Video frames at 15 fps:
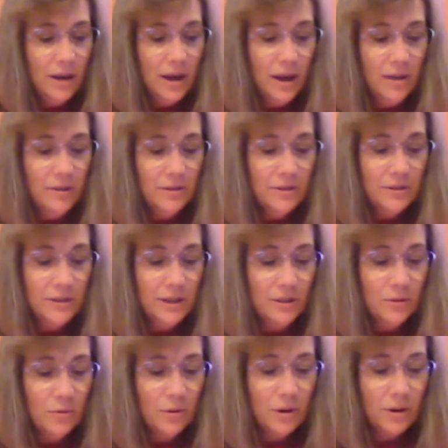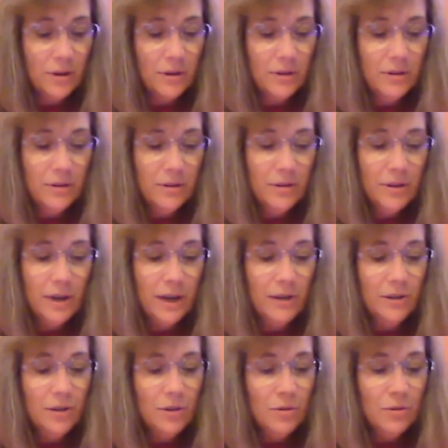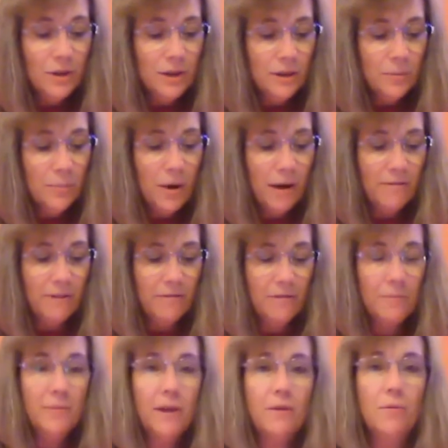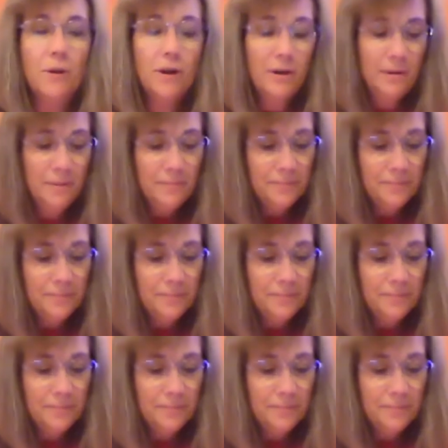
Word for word: Others did the work, and you get to profit from their work.